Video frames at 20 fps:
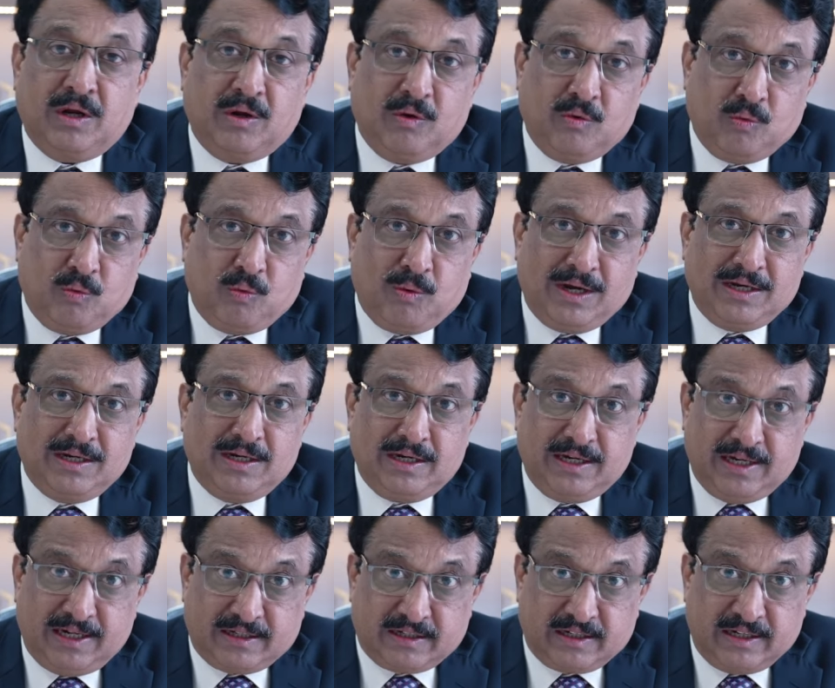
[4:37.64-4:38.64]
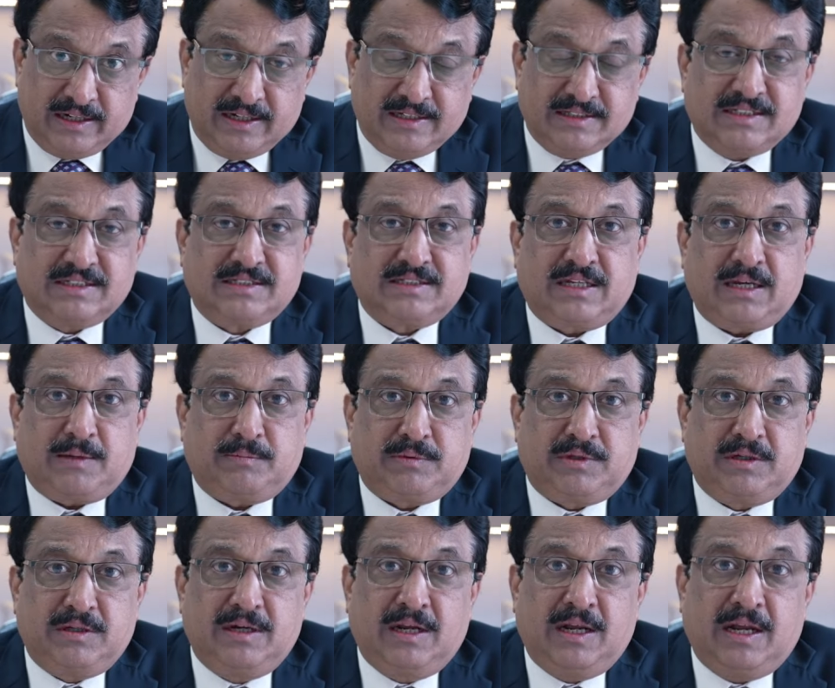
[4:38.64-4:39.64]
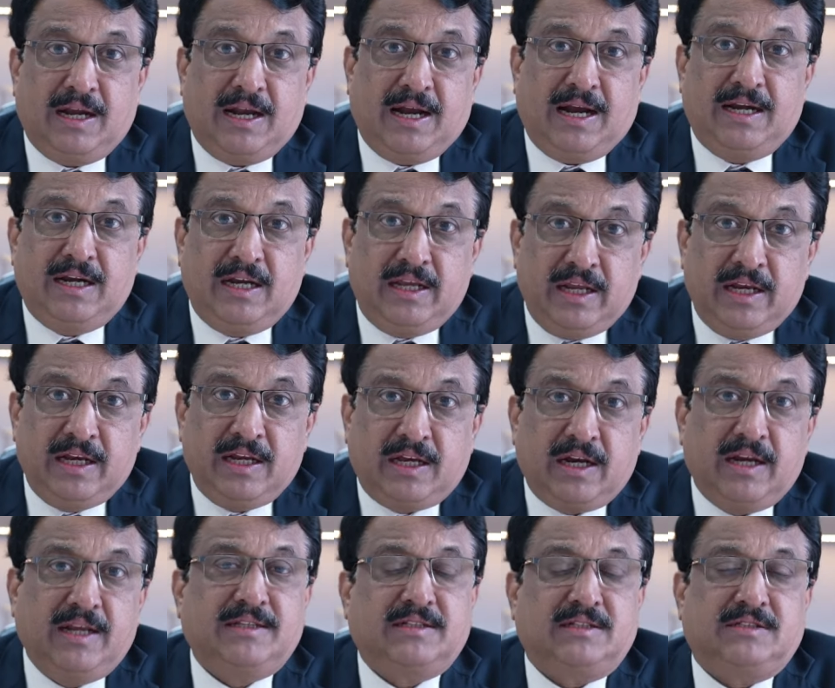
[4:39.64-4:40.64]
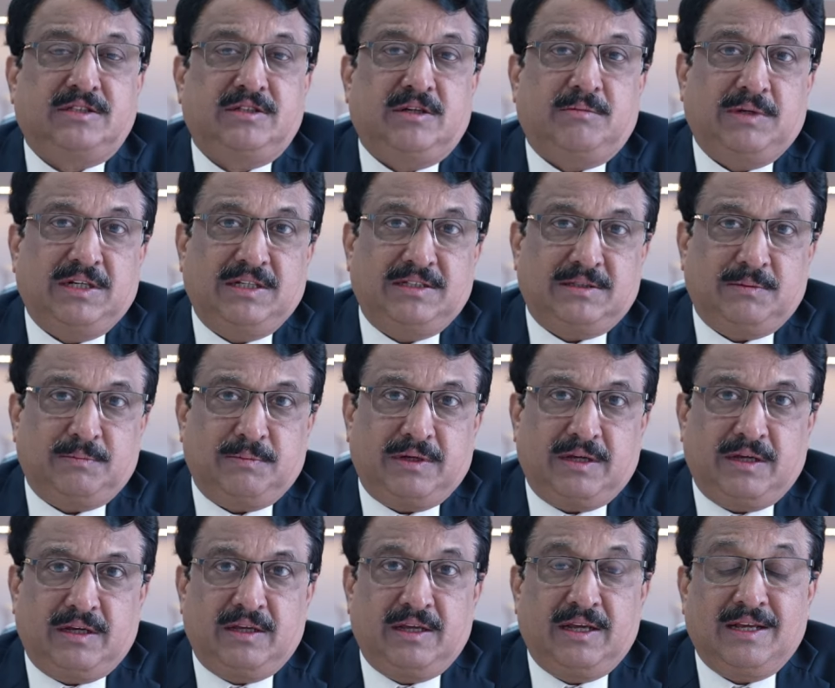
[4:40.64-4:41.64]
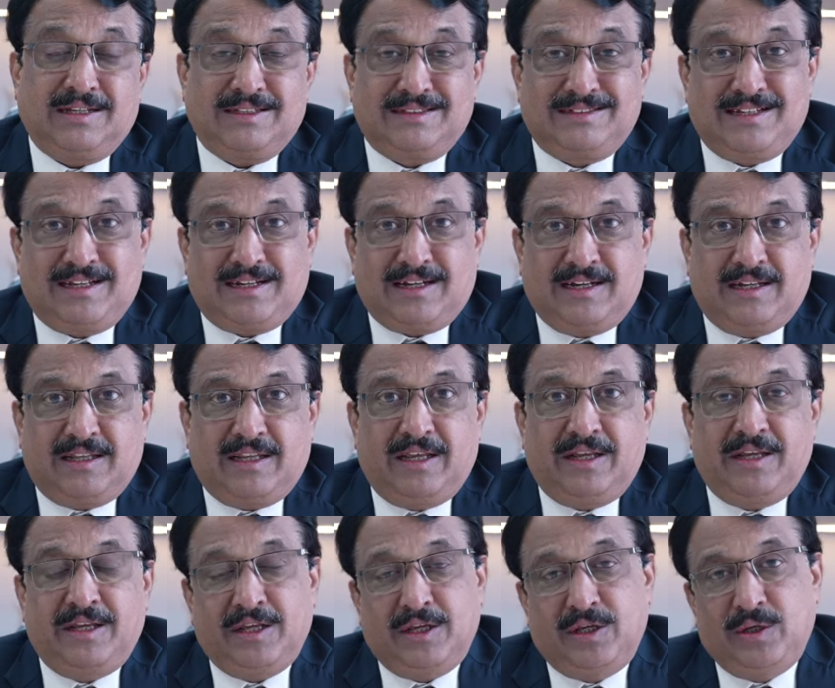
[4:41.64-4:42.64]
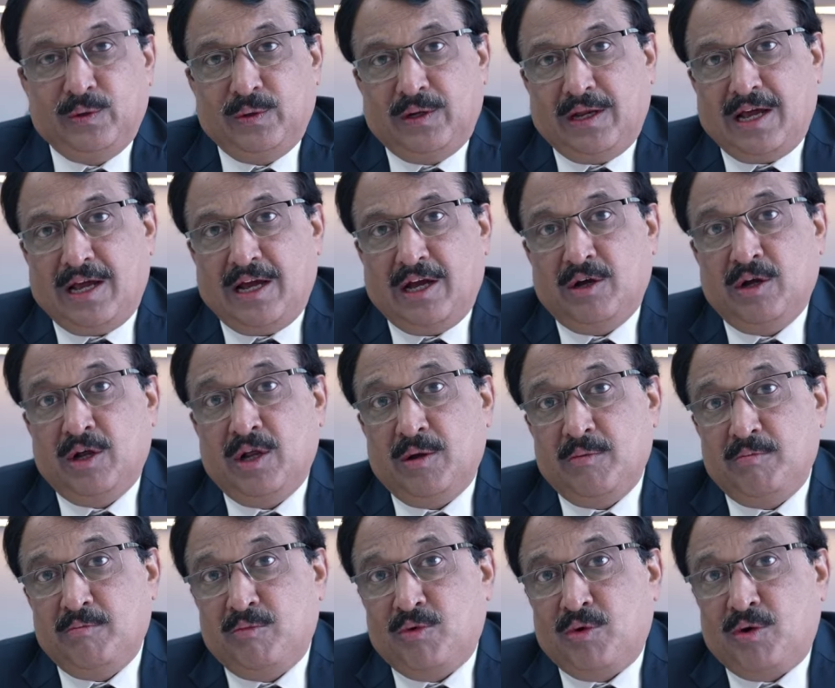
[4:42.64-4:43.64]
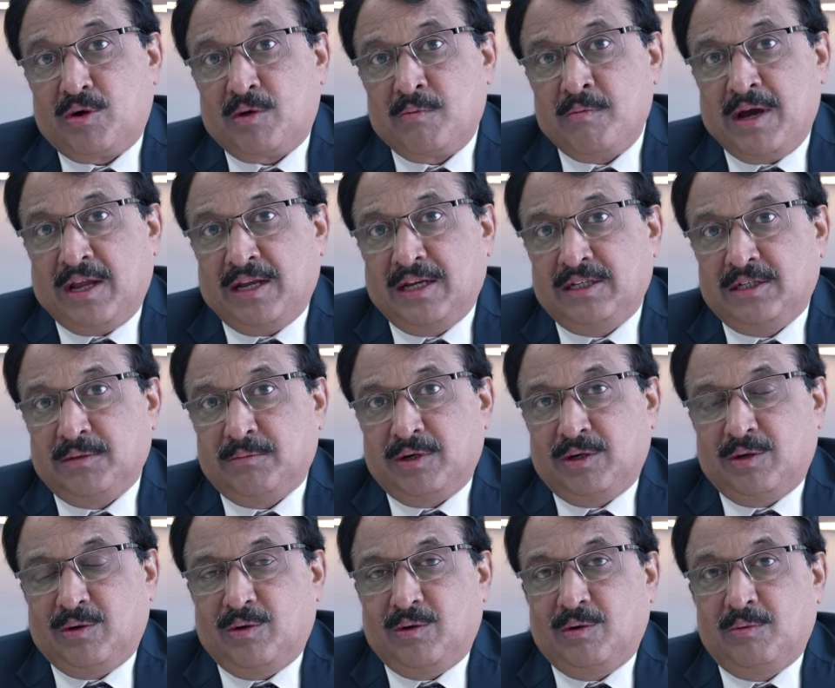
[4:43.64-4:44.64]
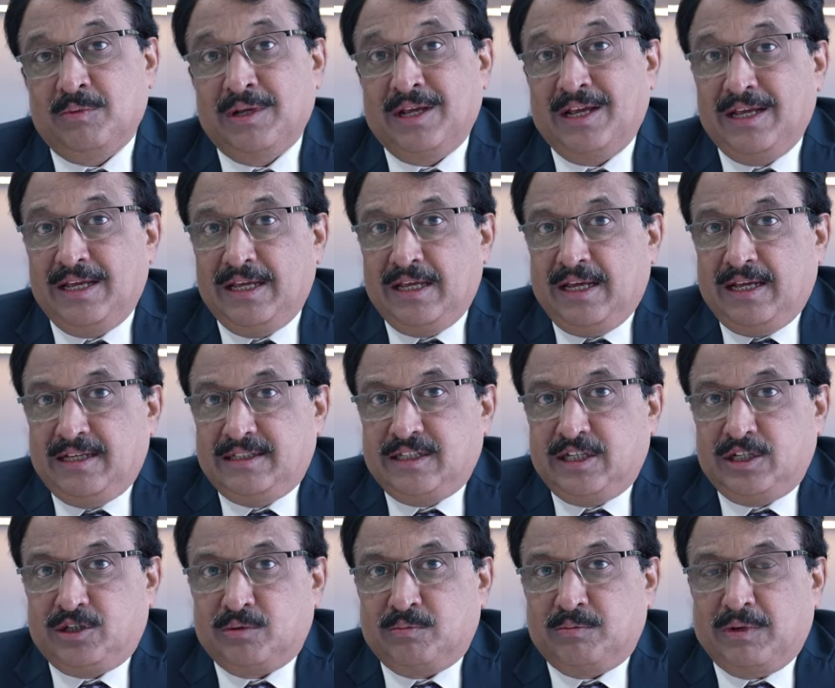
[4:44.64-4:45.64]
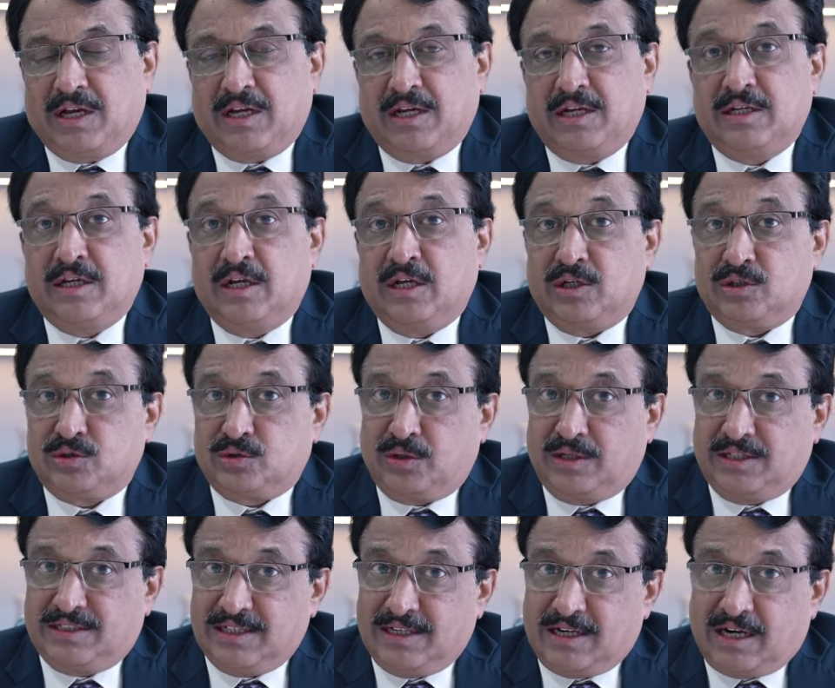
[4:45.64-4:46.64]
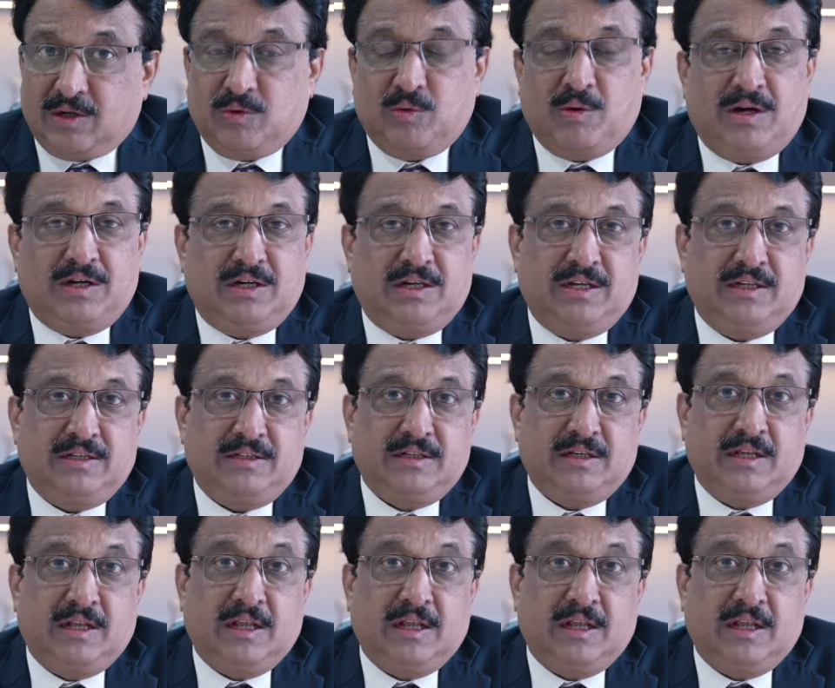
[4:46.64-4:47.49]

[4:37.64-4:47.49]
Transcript: One, it releases capital and increases your money supply. Second thing, you will have more manageable home, easy to manage. So it's an advantage.